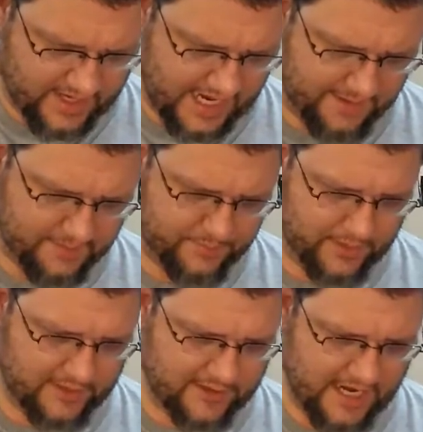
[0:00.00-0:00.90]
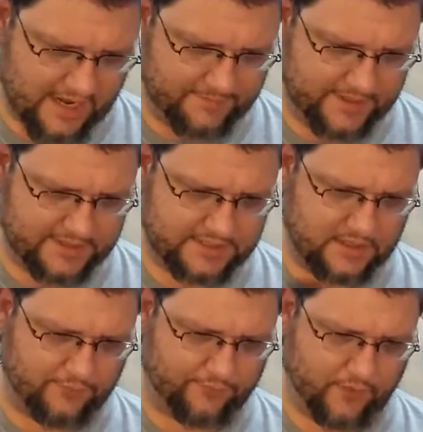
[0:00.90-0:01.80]
comic book.
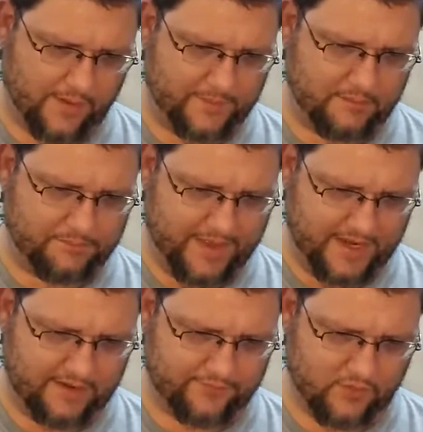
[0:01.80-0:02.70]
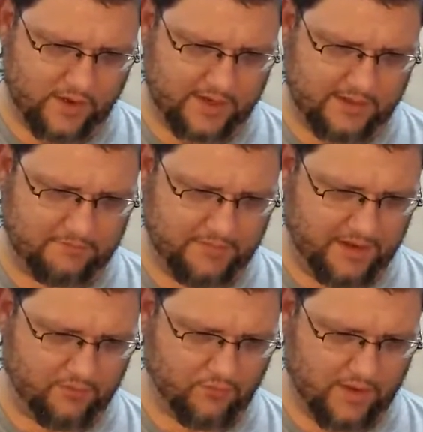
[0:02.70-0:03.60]
Comics from Betty and Veronica
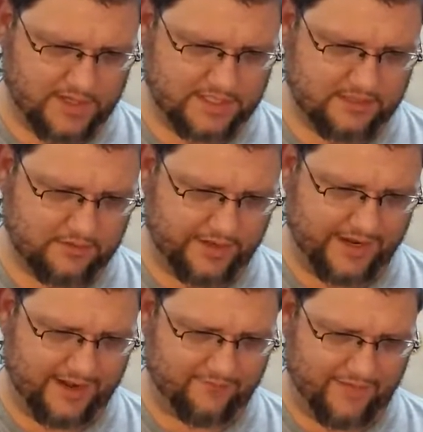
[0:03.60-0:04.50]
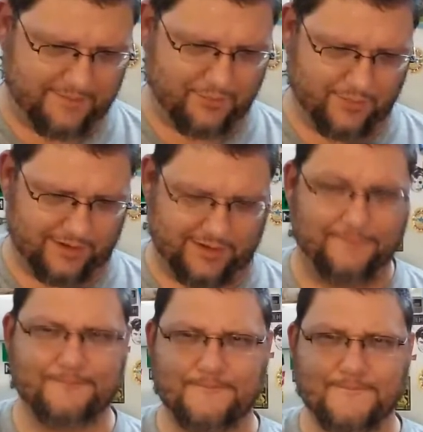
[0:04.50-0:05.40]
meet Red Sonja and
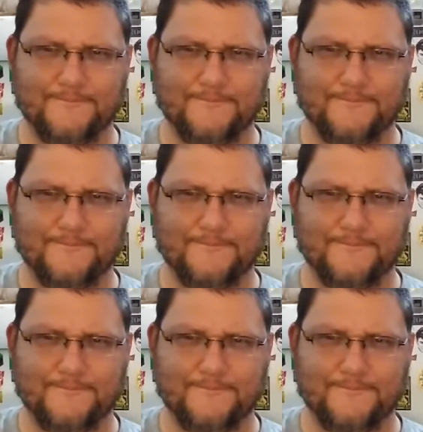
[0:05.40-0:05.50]
Vampirella.